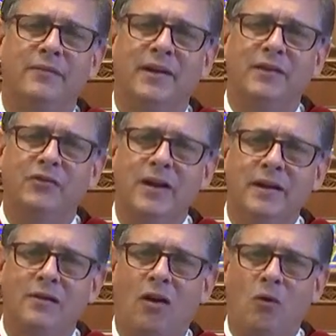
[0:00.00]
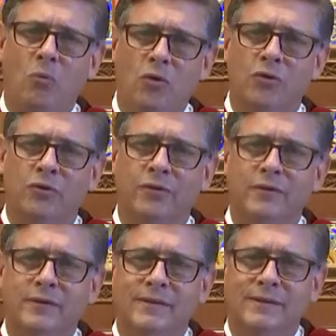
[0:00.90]
that has hit our world.
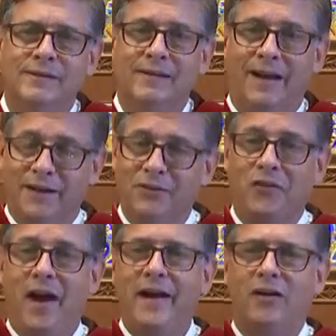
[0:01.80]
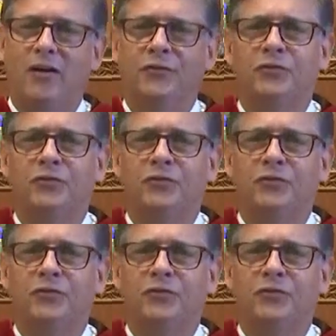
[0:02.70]
And like a